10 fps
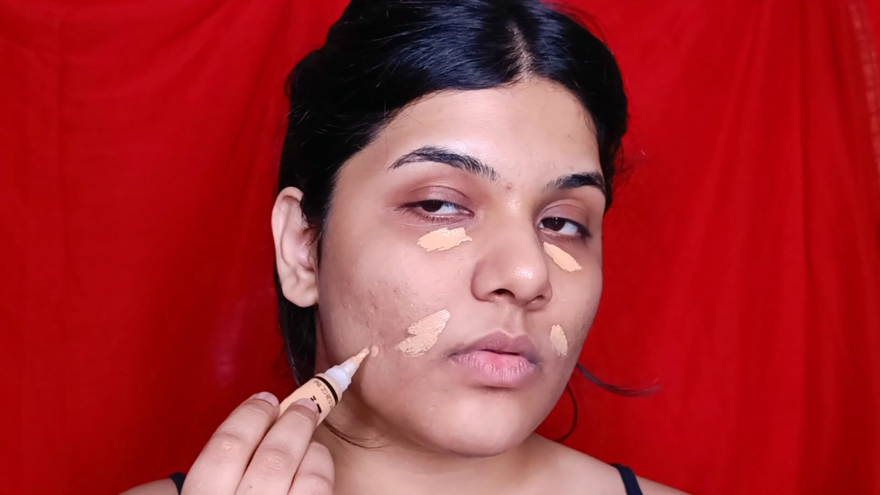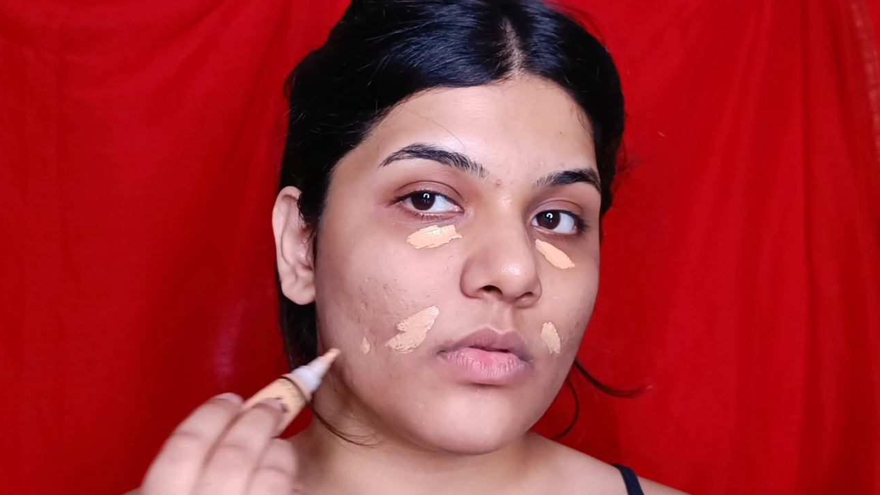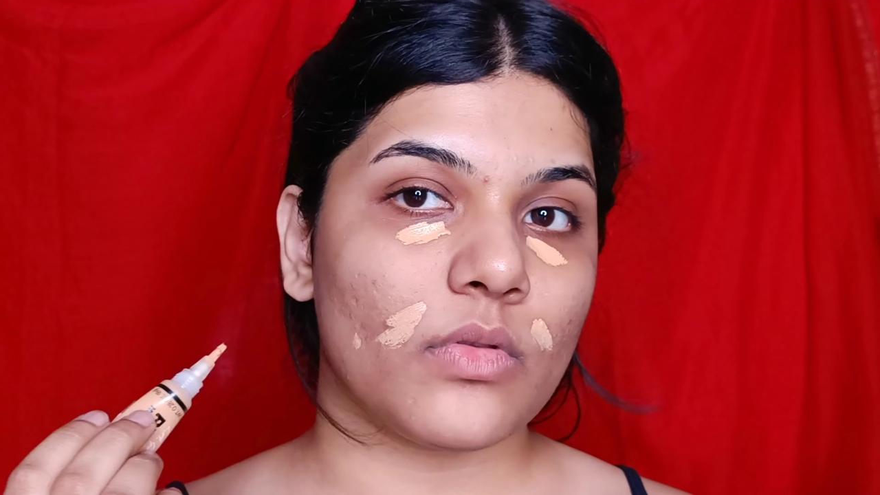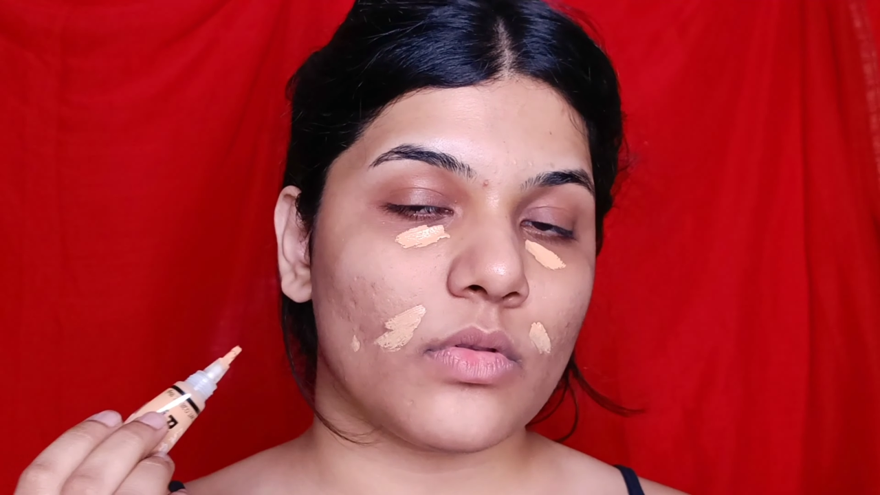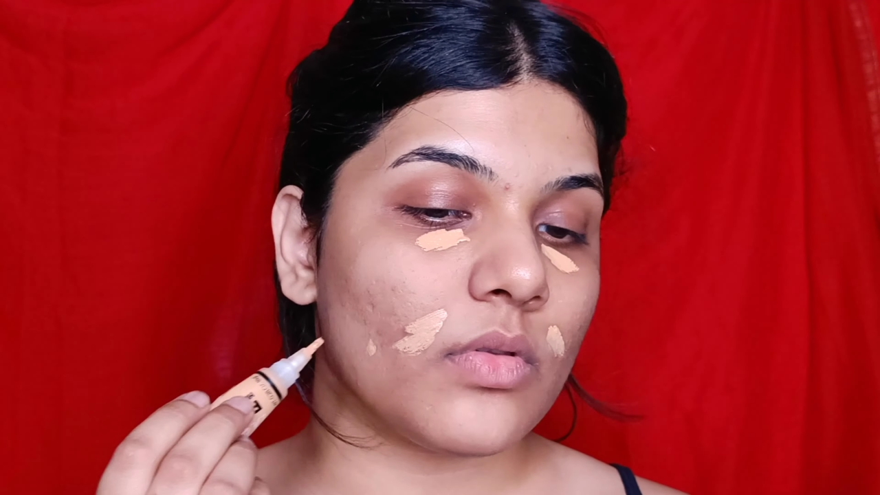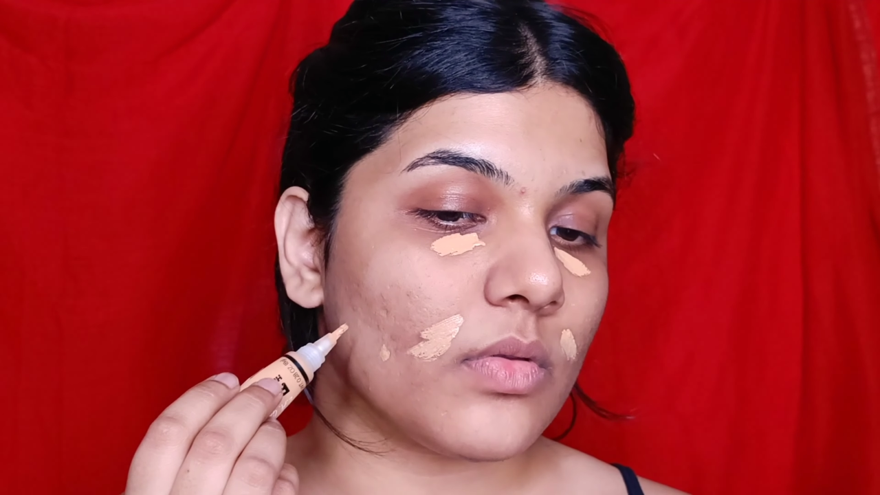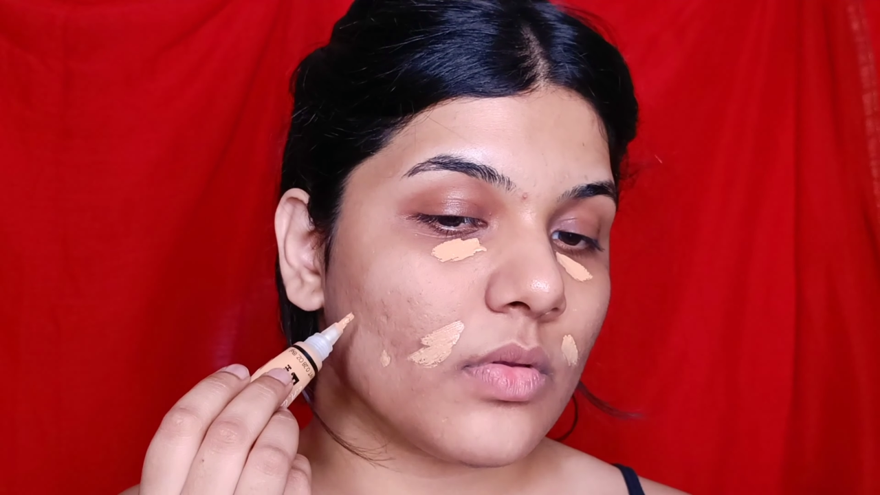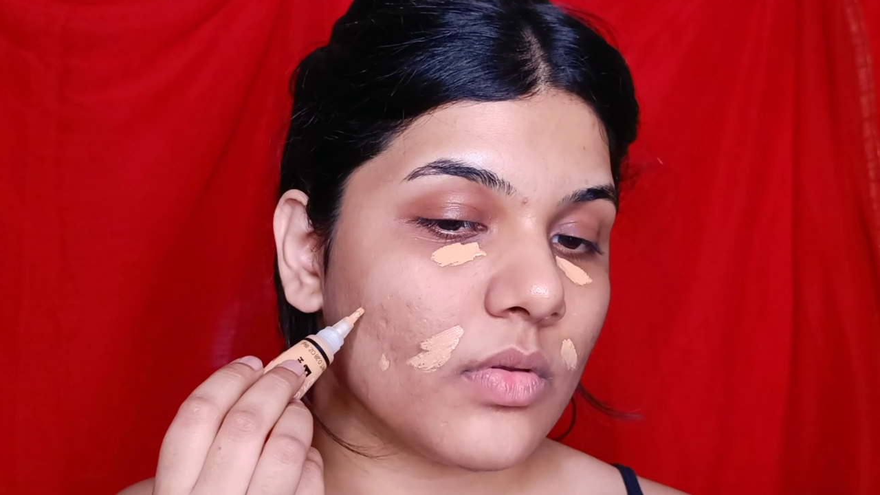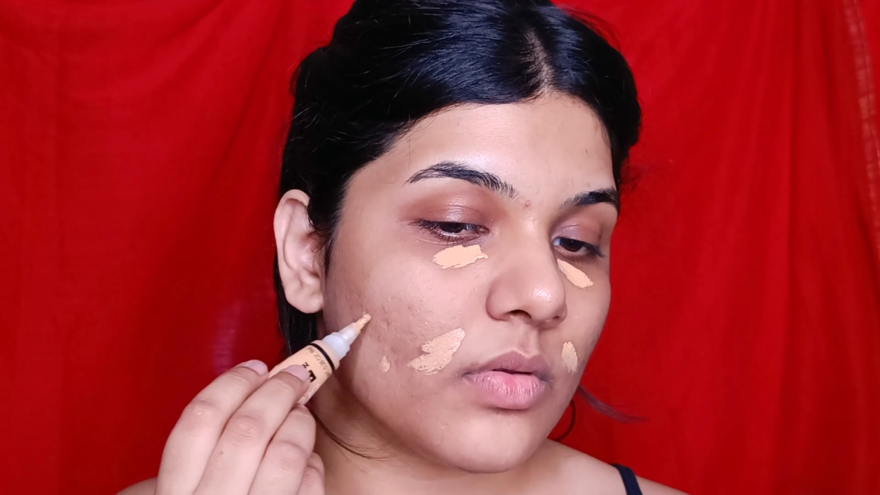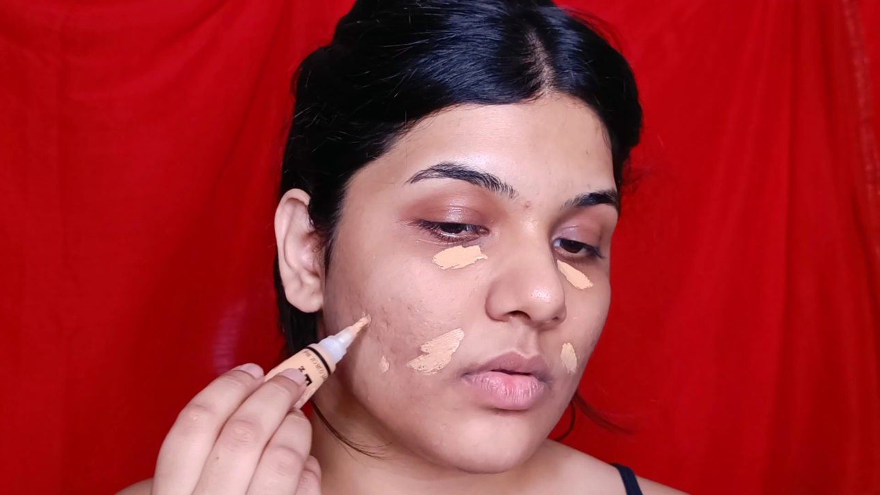
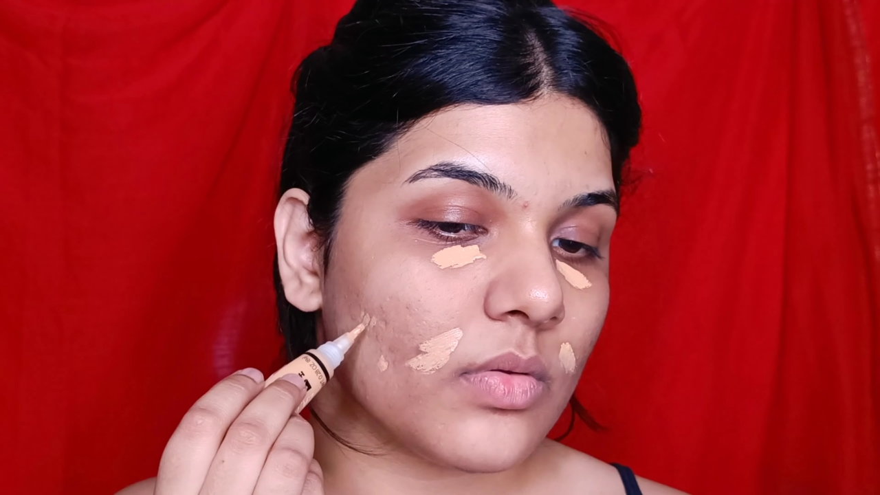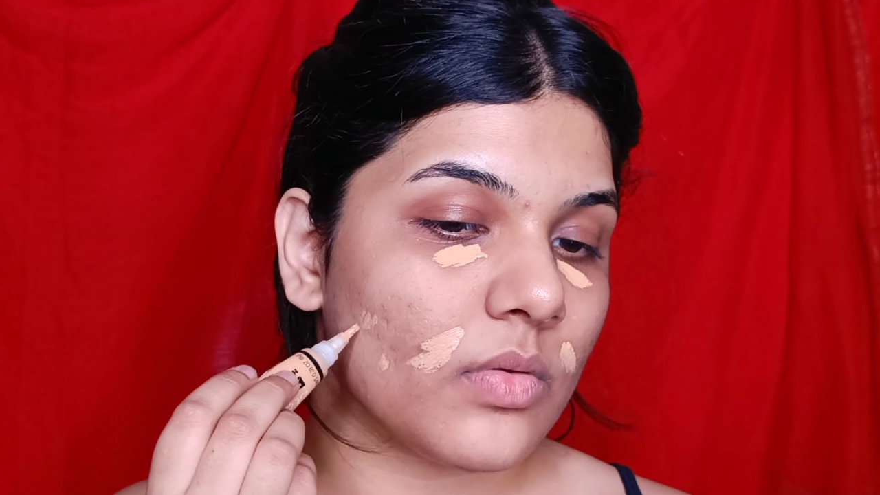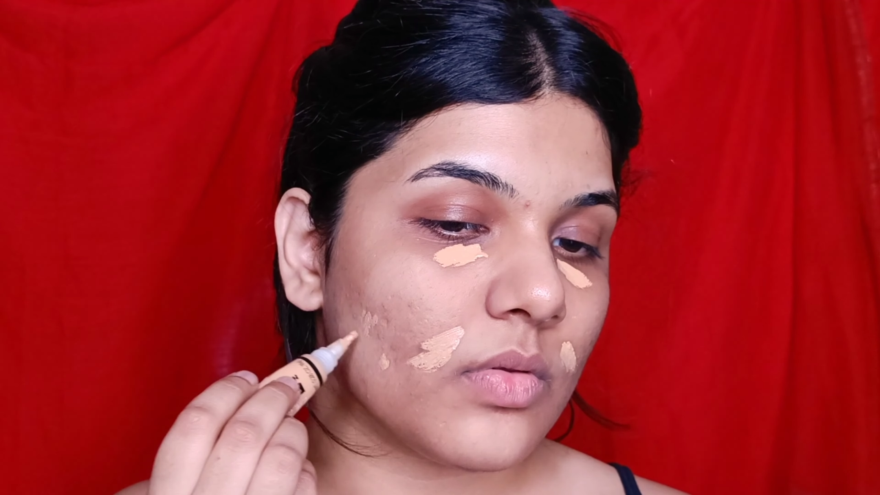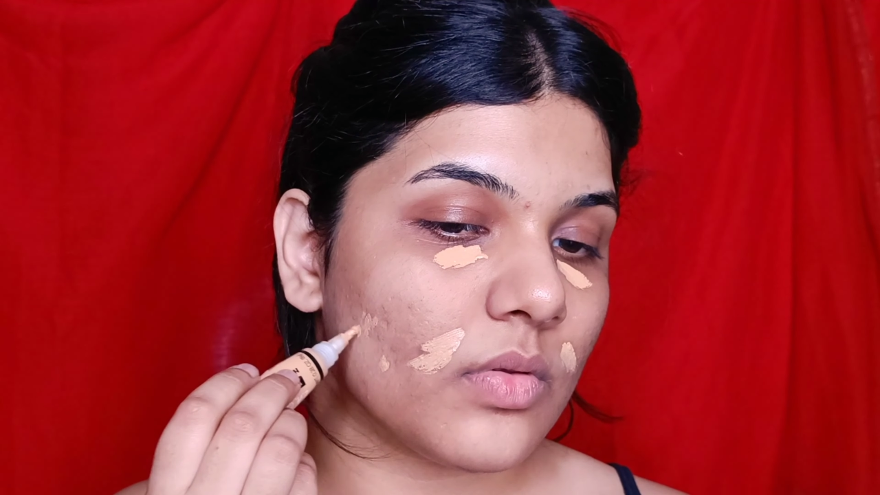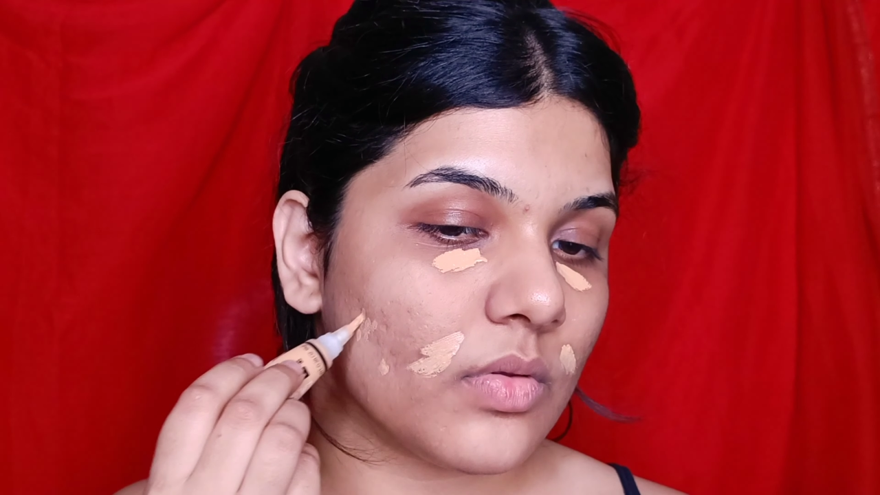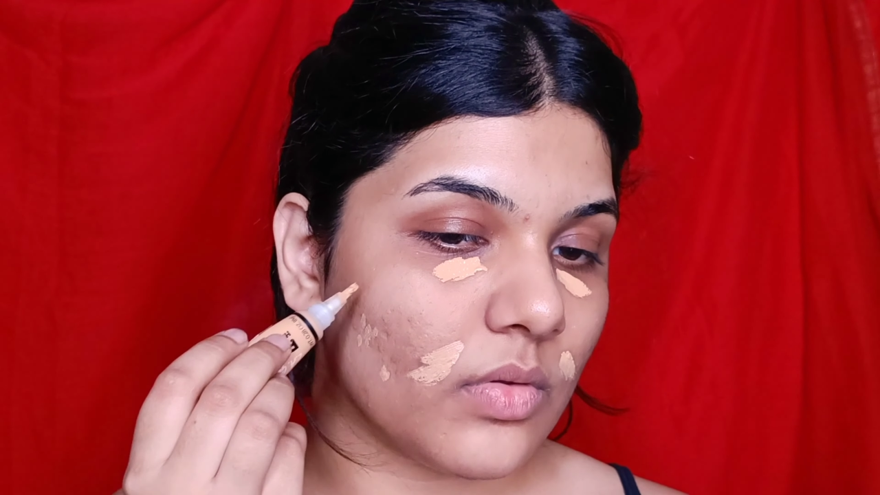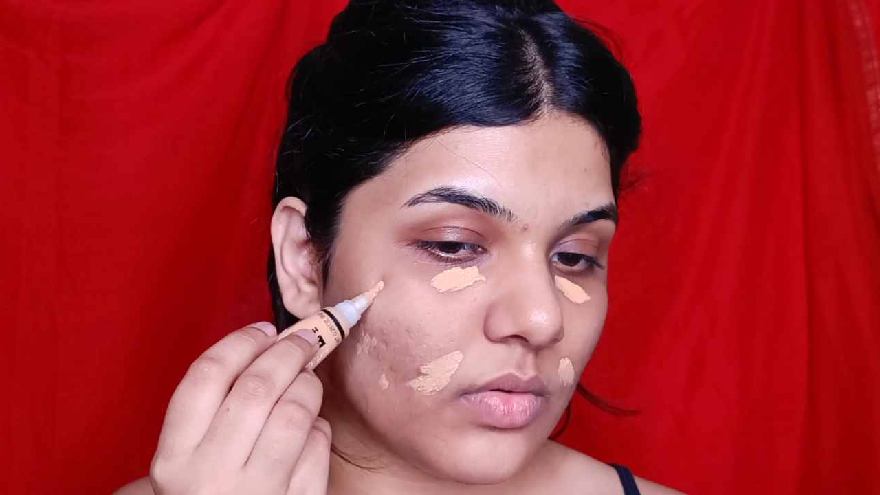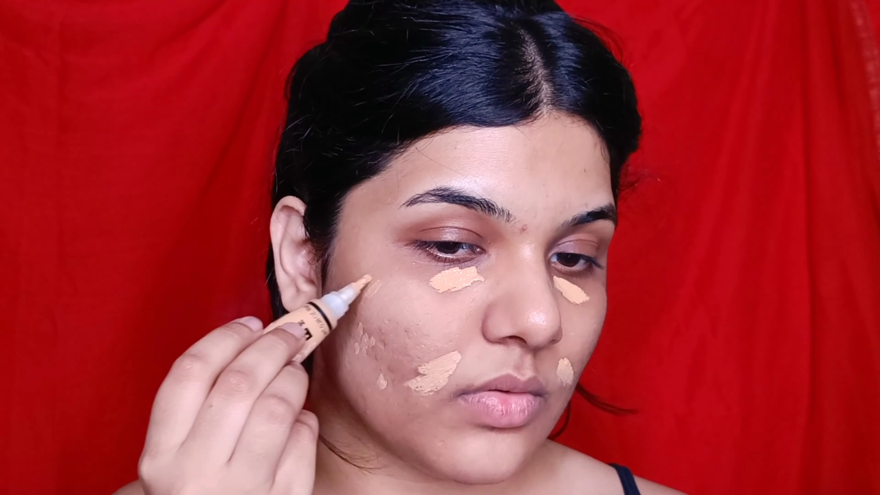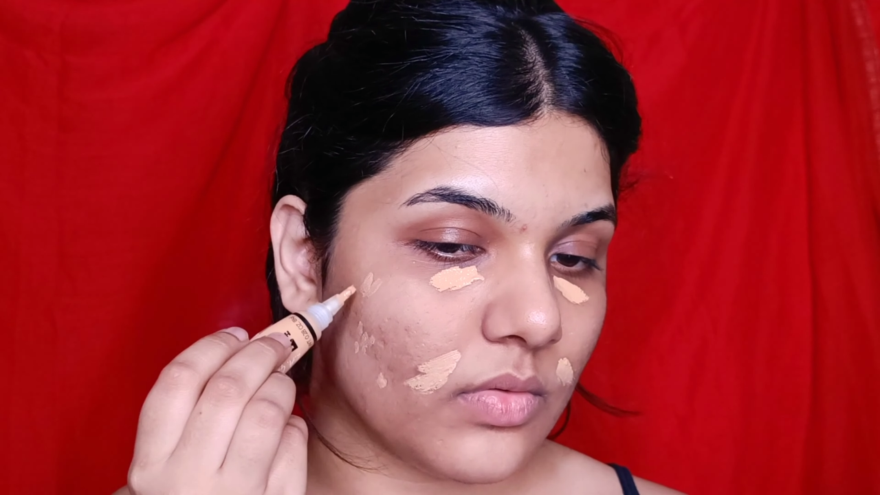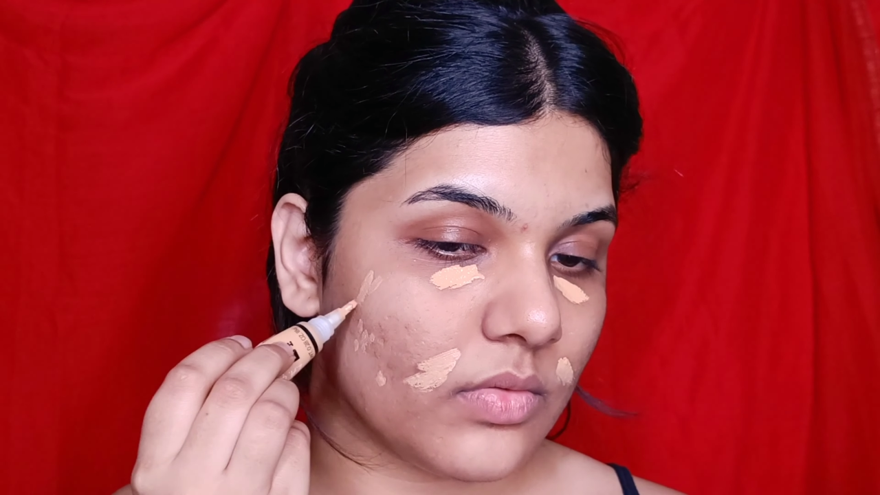hyperpigmentation and acne
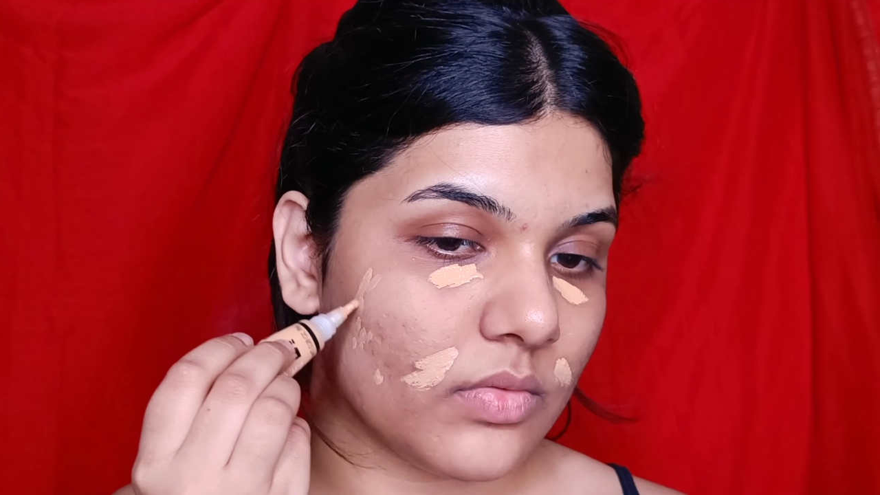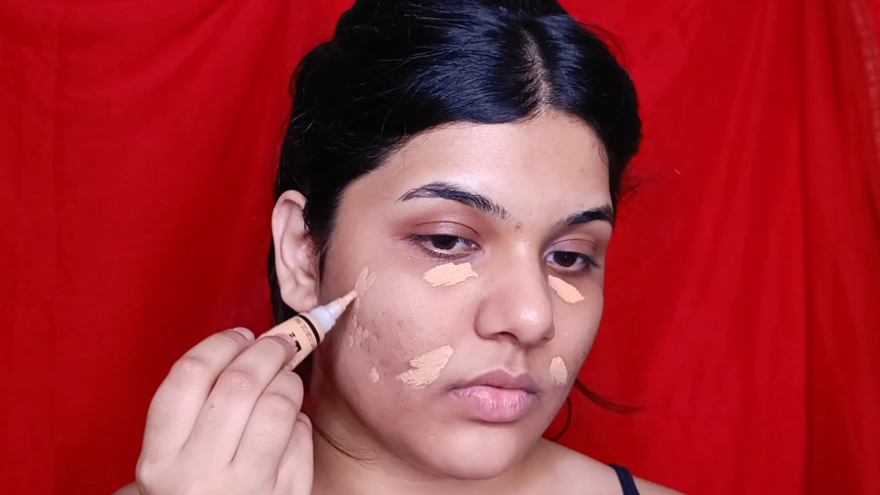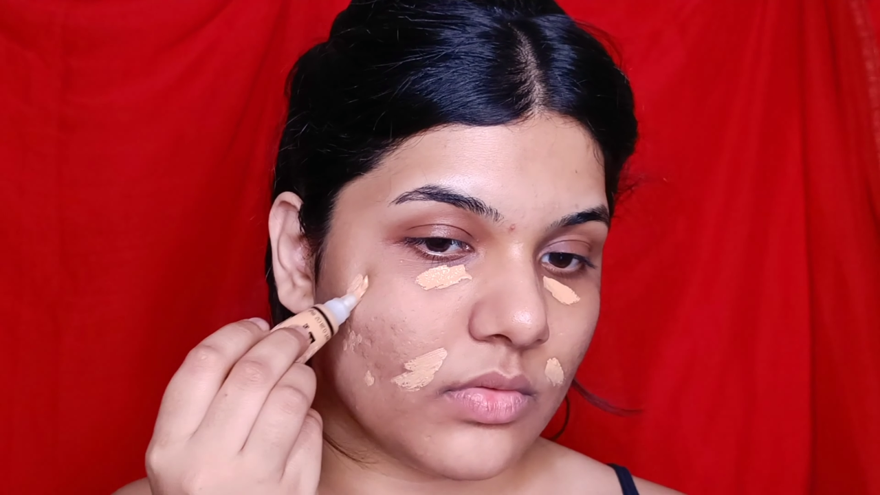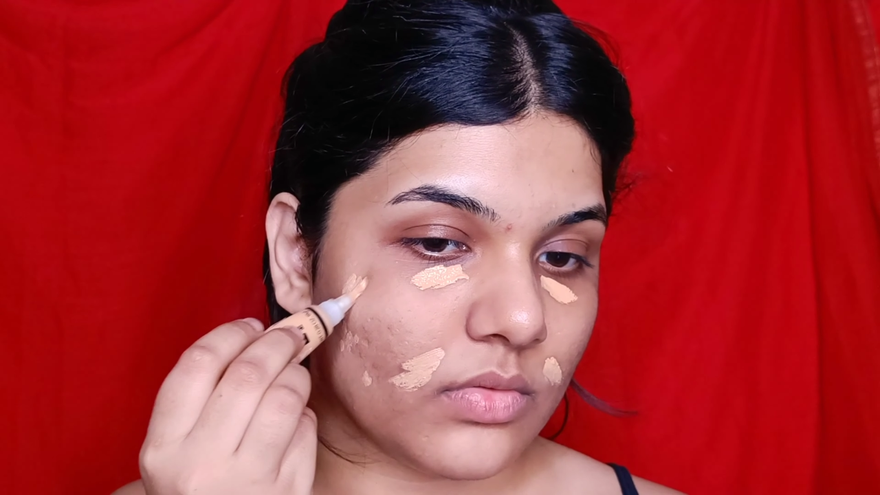spots.